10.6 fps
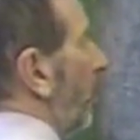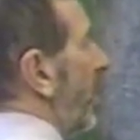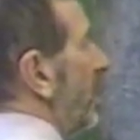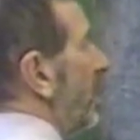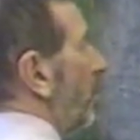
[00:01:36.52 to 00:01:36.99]

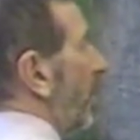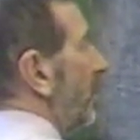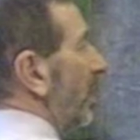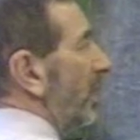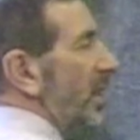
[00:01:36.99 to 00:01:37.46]

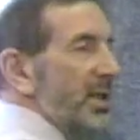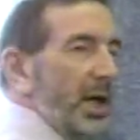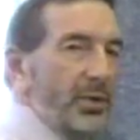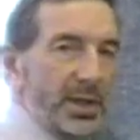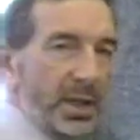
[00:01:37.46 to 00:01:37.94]
21 degrees
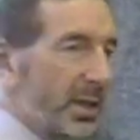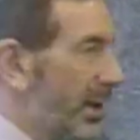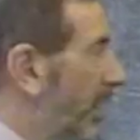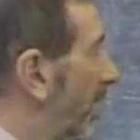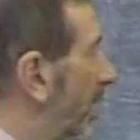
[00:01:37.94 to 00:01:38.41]

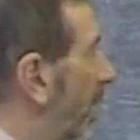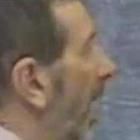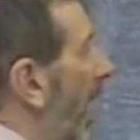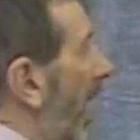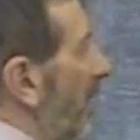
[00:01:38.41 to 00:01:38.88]
Celsius
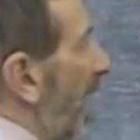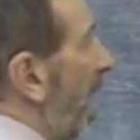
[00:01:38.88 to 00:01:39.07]
and the